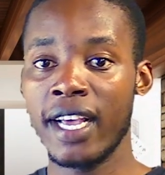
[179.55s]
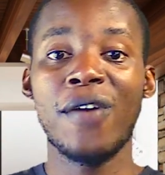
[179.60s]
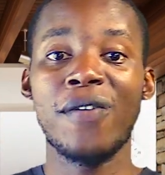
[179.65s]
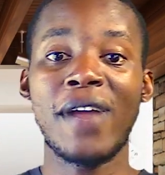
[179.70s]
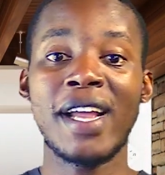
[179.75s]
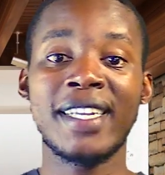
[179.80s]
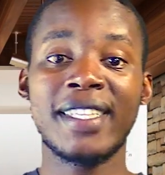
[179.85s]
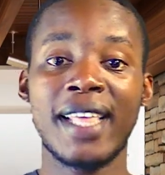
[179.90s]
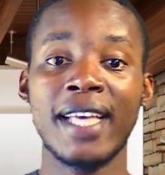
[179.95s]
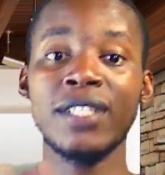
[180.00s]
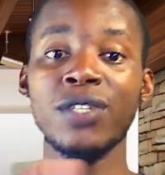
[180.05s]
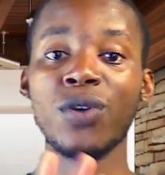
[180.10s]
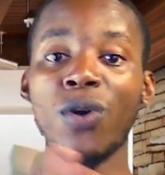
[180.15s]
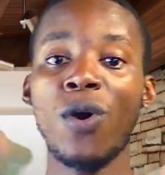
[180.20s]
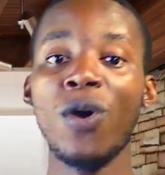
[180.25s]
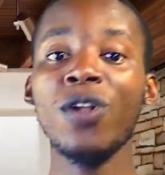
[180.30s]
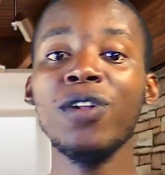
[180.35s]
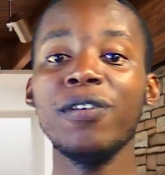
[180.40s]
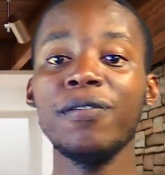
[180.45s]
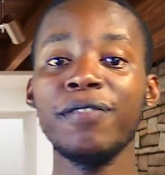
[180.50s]
Right, that's
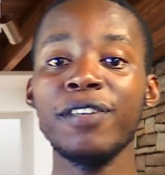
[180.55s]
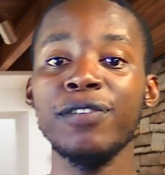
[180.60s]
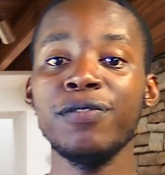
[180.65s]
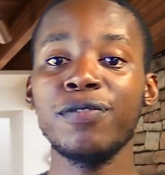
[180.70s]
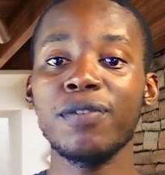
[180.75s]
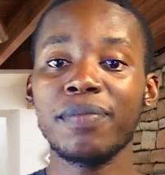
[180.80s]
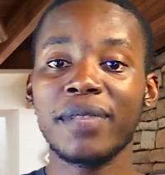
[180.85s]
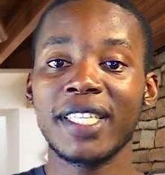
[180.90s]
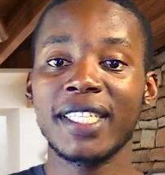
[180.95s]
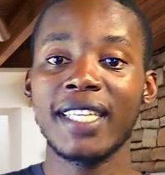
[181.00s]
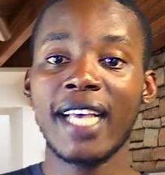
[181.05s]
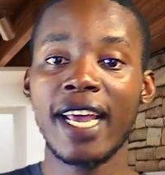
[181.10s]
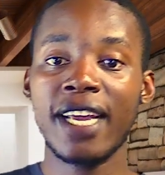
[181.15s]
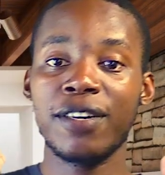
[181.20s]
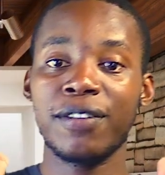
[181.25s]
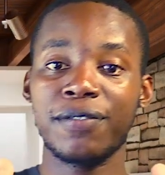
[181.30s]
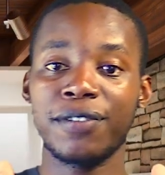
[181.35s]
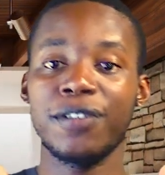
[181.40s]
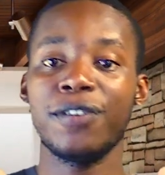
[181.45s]
all of it from the side of